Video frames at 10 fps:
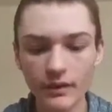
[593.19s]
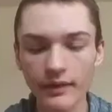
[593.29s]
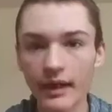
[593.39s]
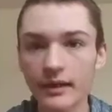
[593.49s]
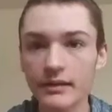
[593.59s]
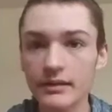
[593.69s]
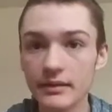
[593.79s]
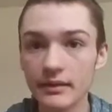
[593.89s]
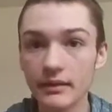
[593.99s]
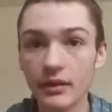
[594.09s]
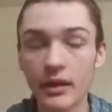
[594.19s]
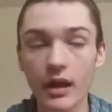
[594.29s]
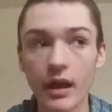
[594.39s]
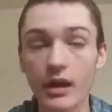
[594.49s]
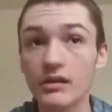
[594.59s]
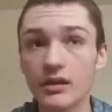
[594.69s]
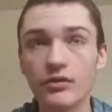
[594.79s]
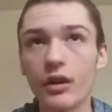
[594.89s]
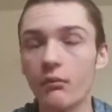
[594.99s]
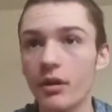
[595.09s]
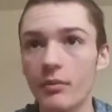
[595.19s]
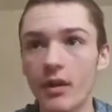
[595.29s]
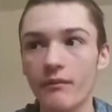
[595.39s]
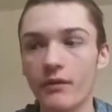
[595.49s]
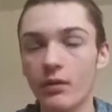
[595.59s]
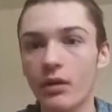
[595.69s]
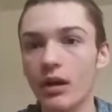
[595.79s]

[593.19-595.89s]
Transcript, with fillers: that is, it's incredibly painful.